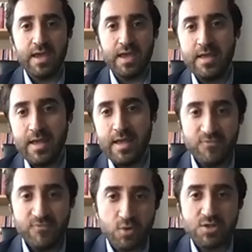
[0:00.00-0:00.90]
And of course,
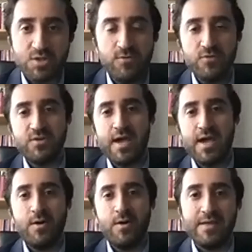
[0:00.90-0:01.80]
you've got to now
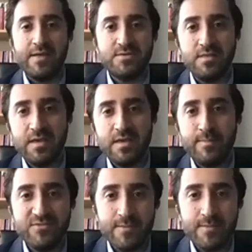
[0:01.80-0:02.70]
add the
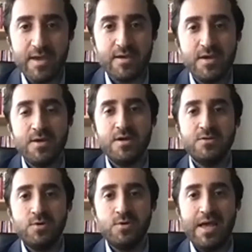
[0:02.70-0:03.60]
pandemic to that
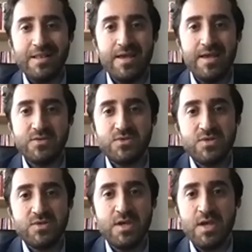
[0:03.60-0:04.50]
list.
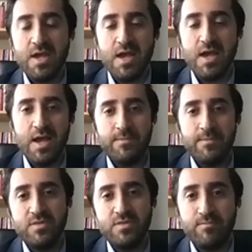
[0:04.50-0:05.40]

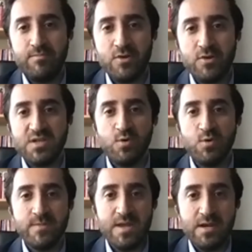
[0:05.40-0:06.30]
The protest
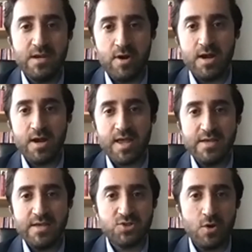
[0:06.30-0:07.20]
movement in Iraq has
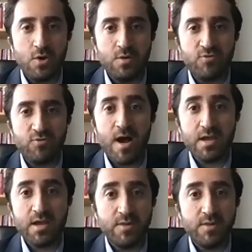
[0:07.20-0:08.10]
shown
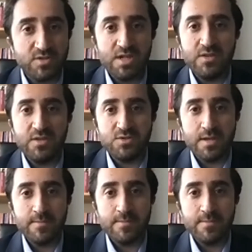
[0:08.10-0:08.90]
remarkable resiliency.